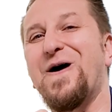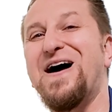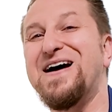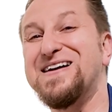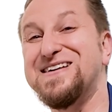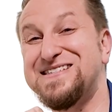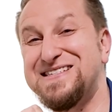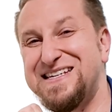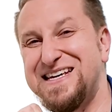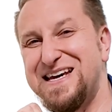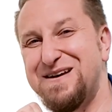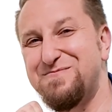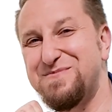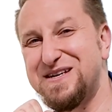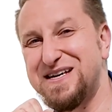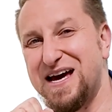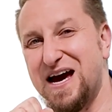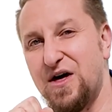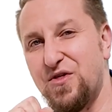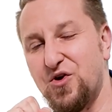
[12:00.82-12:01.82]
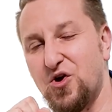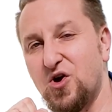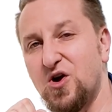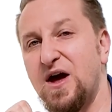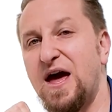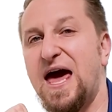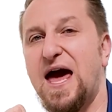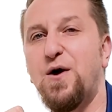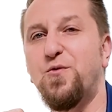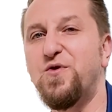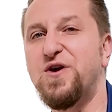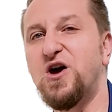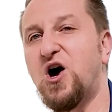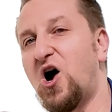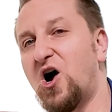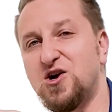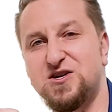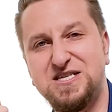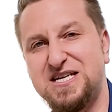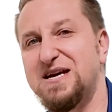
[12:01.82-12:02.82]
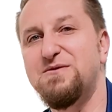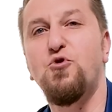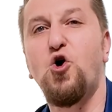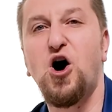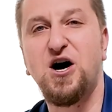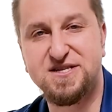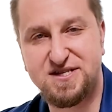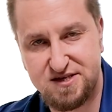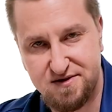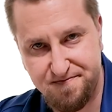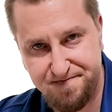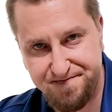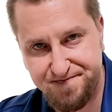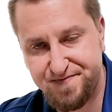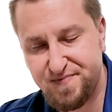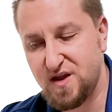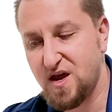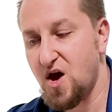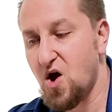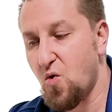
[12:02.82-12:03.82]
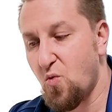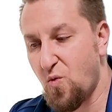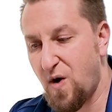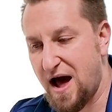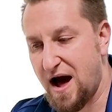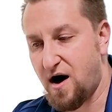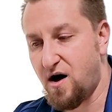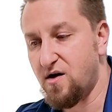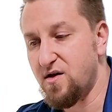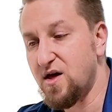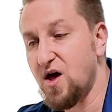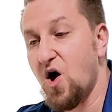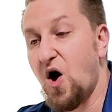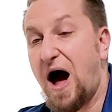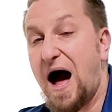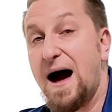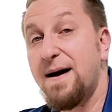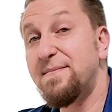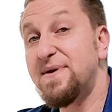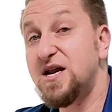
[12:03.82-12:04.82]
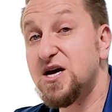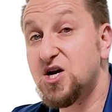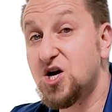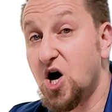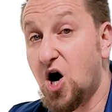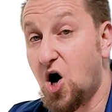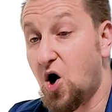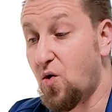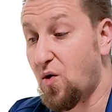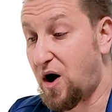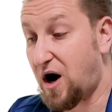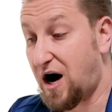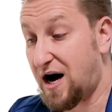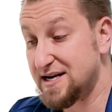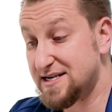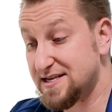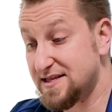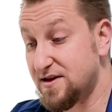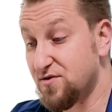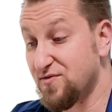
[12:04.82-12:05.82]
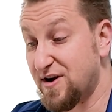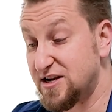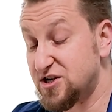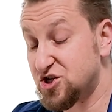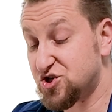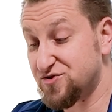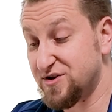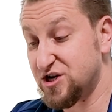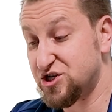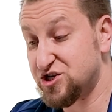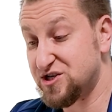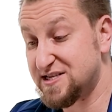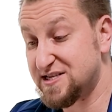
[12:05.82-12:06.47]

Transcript: on a team together and we are Team Awesome? Well, I'm going to go onto the registration